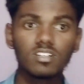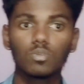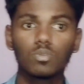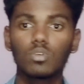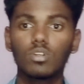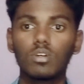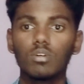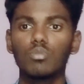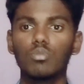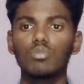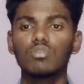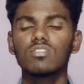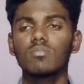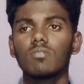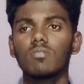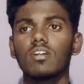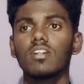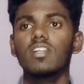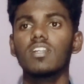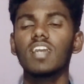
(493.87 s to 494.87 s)
to the
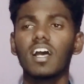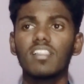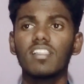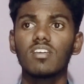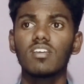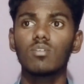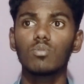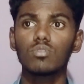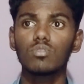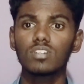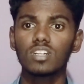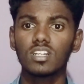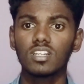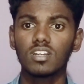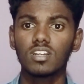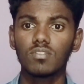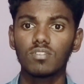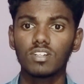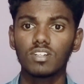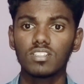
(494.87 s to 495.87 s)
usability and the user
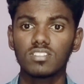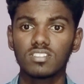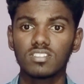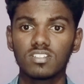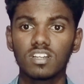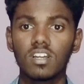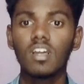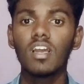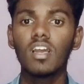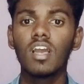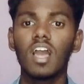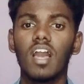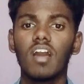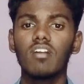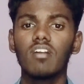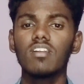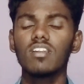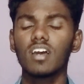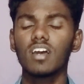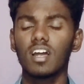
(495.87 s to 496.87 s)
interfaces.
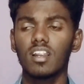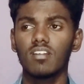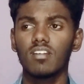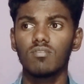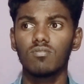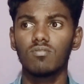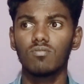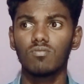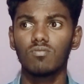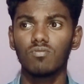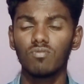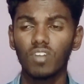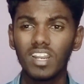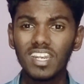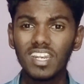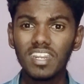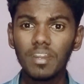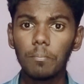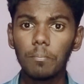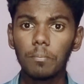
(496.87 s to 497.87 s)
And when